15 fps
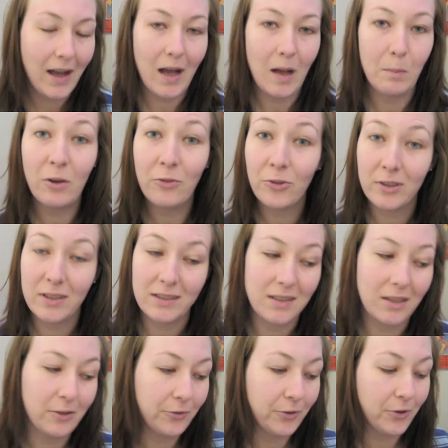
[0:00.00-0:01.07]
I've already
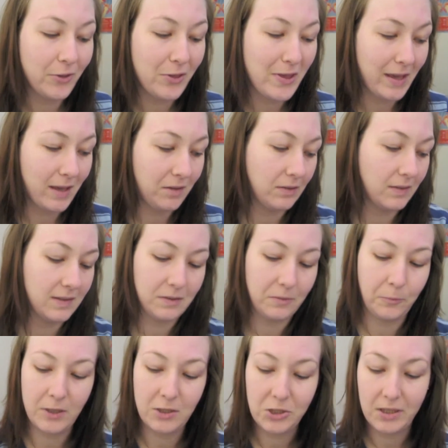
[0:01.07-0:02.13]
done a few things,
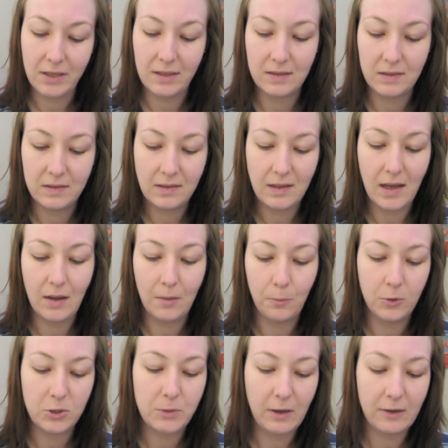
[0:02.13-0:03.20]
which is
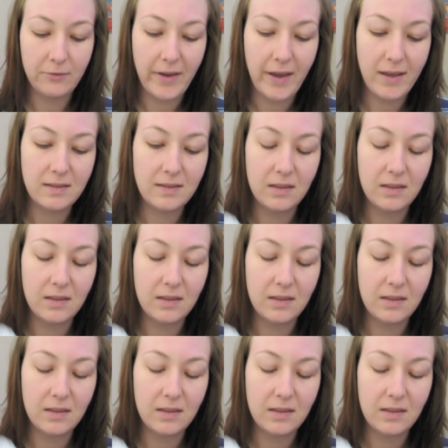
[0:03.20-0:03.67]
wash my face.